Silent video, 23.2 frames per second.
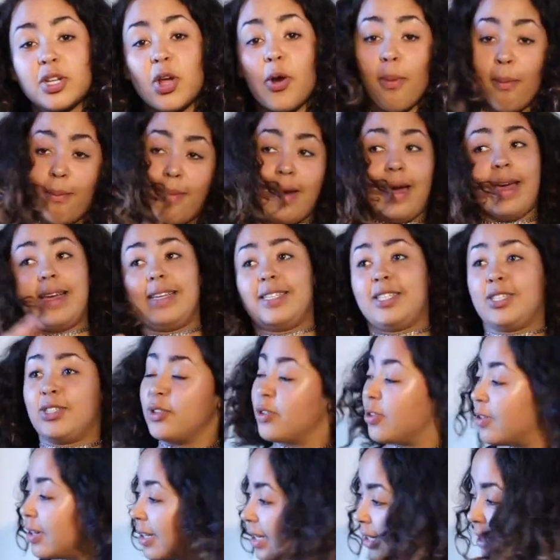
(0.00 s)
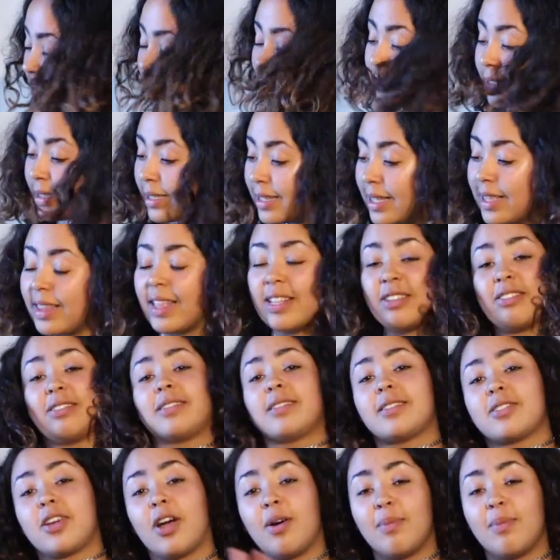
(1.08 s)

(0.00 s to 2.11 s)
know my story, then just